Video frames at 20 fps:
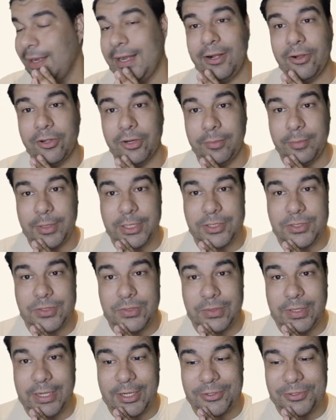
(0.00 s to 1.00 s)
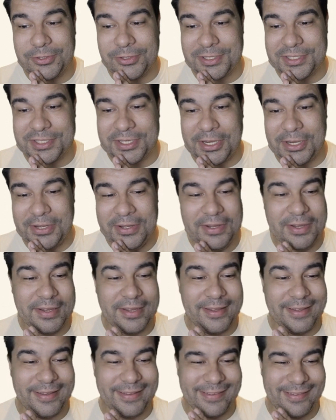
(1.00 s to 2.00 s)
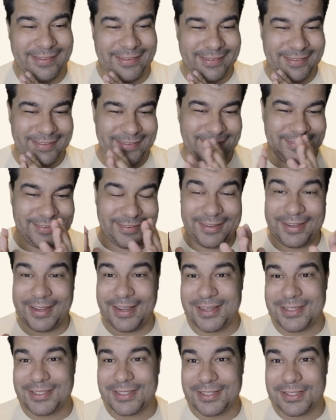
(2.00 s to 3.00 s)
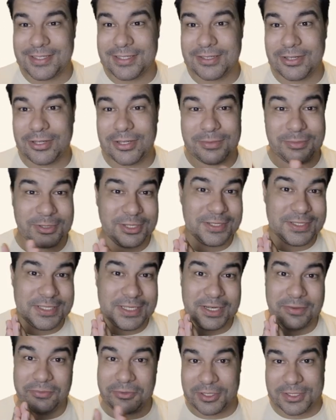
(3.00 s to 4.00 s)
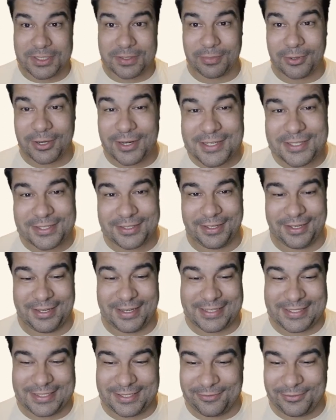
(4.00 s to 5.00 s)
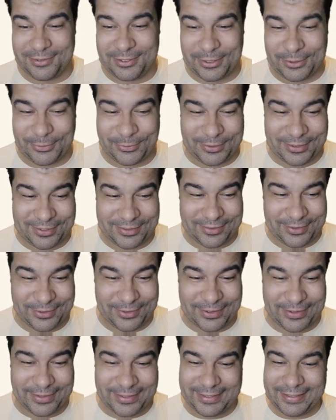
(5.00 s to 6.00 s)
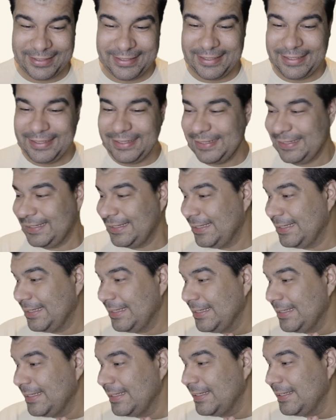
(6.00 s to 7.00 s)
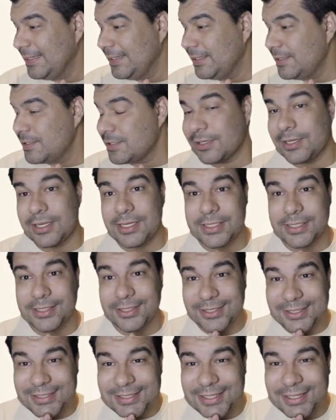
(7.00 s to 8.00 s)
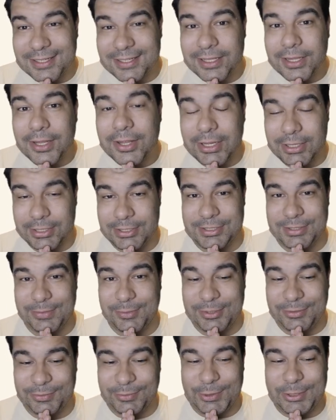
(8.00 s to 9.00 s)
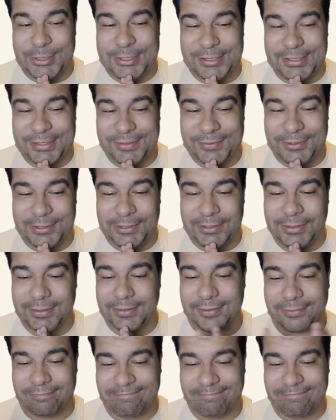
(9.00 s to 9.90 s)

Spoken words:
I gotta make two outros now, just in case it's sold, because then I'm gonna surprise you guys in the video with this car. So guys and girls, thank you so much for watching this video.